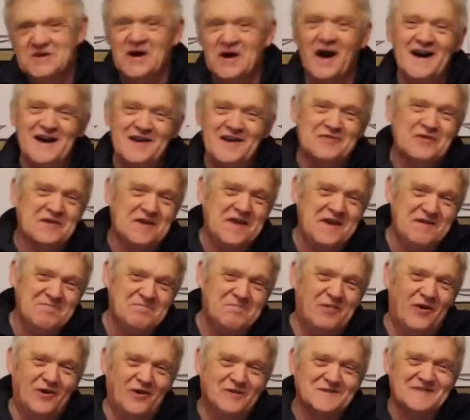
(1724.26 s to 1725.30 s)
So I have to
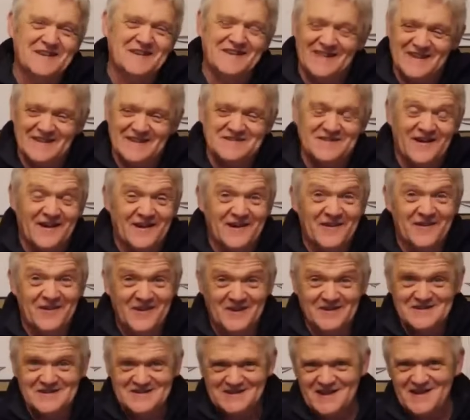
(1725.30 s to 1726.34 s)
keep pausing this so I can
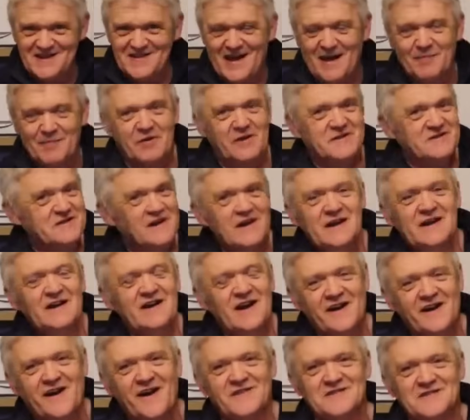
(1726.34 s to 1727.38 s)
go and see that, because
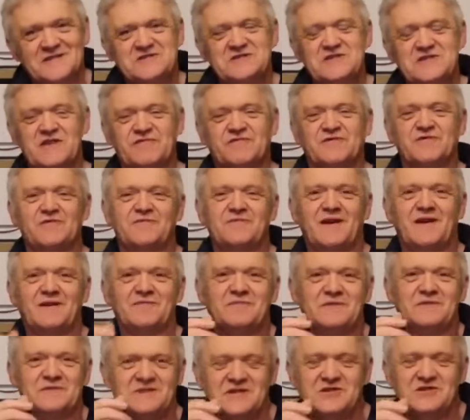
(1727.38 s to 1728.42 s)
I can't see it from my
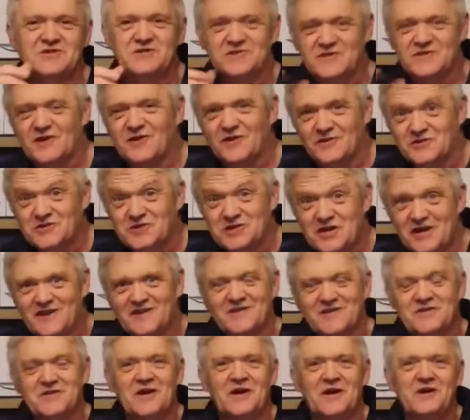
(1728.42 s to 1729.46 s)
positions. I go and
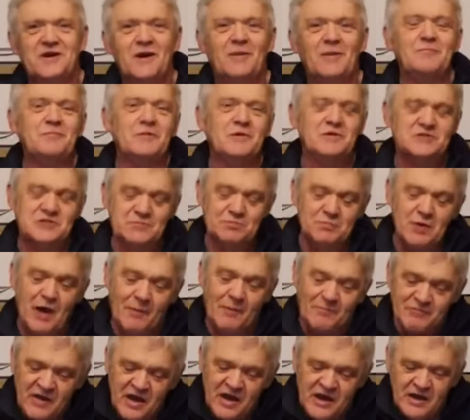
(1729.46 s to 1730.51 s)
check the numbers.
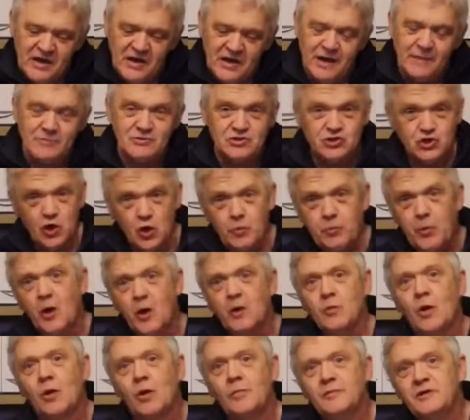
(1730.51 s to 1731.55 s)
But it was
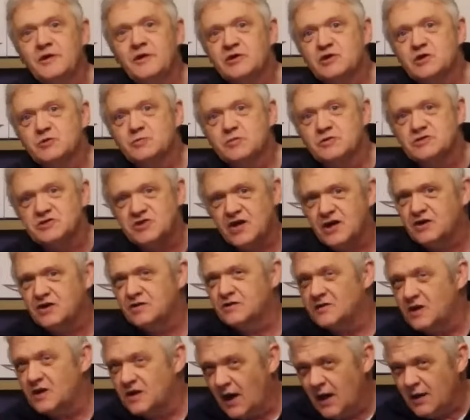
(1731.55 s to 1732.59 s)
2.1 meters per
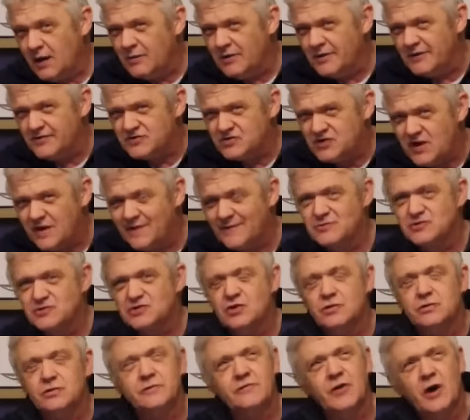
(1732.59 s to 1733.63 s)
second, and I would have said it was
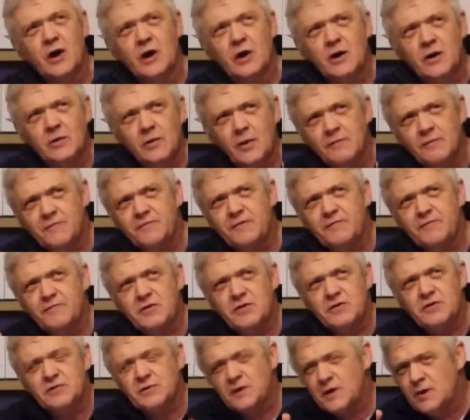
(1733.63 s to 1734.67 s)
sort of
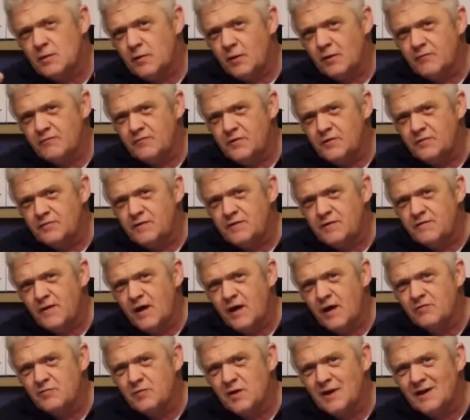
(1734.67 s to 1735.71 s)
153,
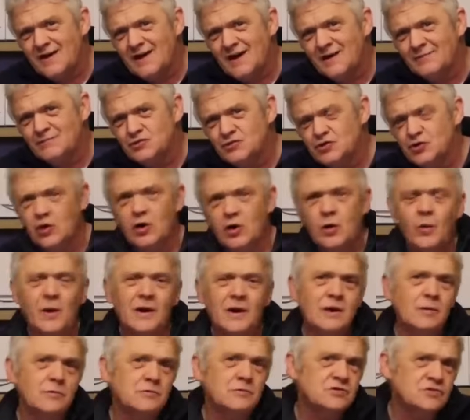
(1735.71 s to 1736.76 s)
155 milliamp draw
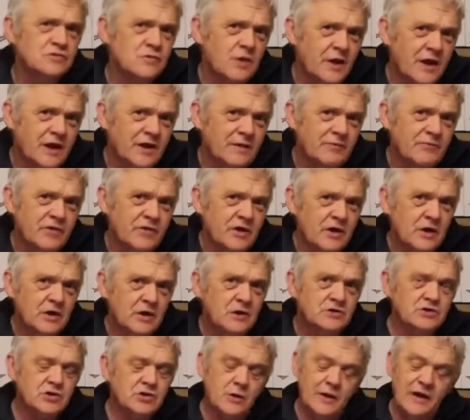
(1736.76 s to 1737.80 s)
while it was running.
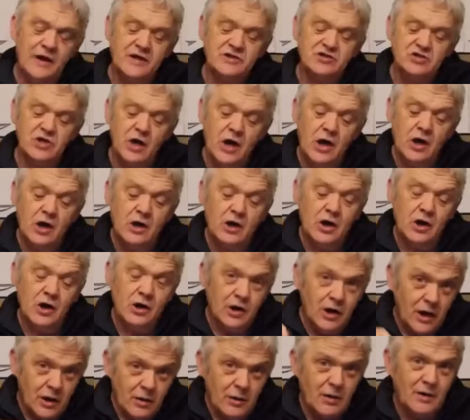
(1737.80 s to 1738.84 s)
So it's a
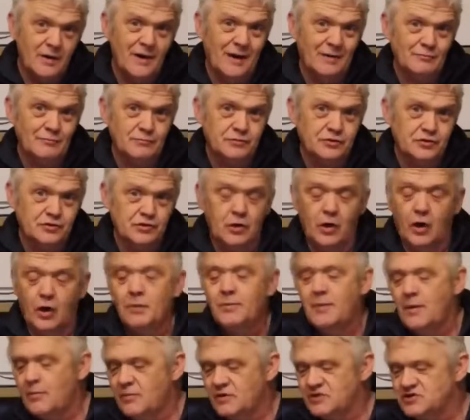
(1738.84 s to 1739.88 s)
lower amp draw.
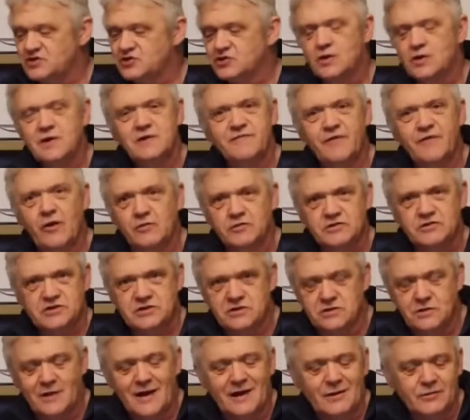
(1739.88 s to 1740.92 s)
Remember, it's 3 volts
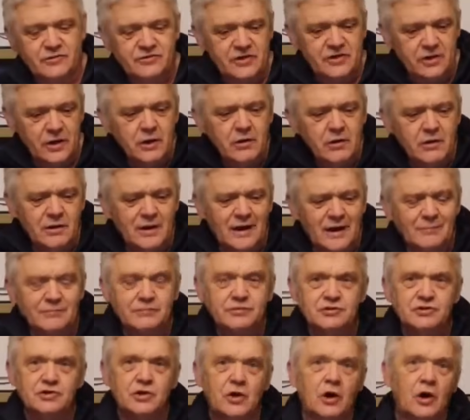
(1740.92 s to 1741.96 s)
throughout. Lower
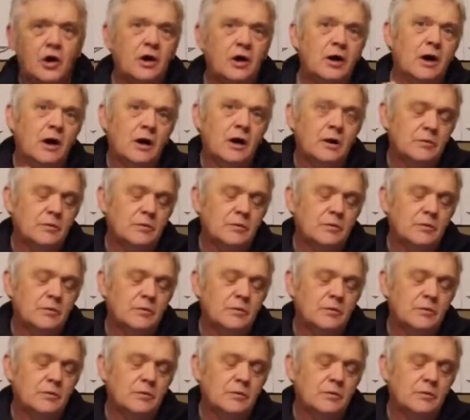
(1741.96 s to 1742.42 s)
amp draw,